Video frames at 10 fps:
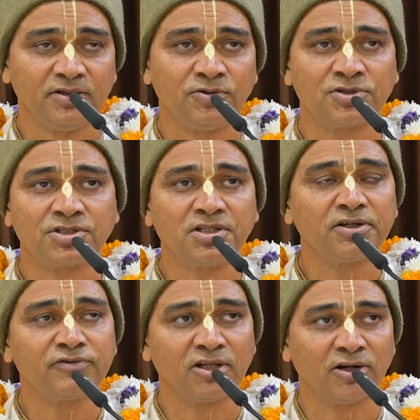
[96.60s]
to
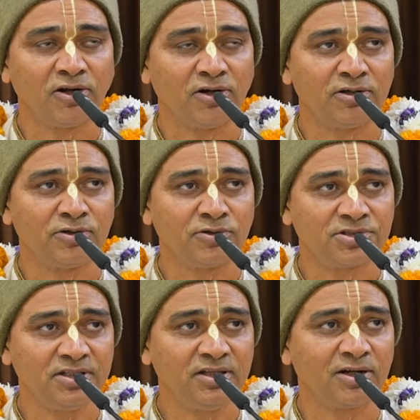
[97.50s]
serve the Lord, to
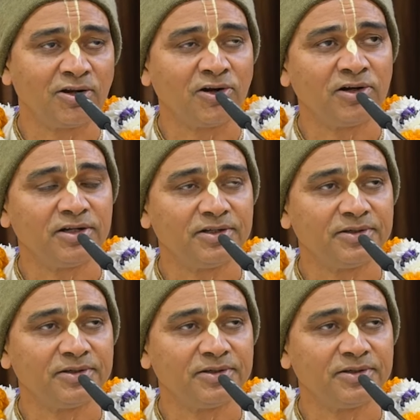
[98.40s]
see the Lord,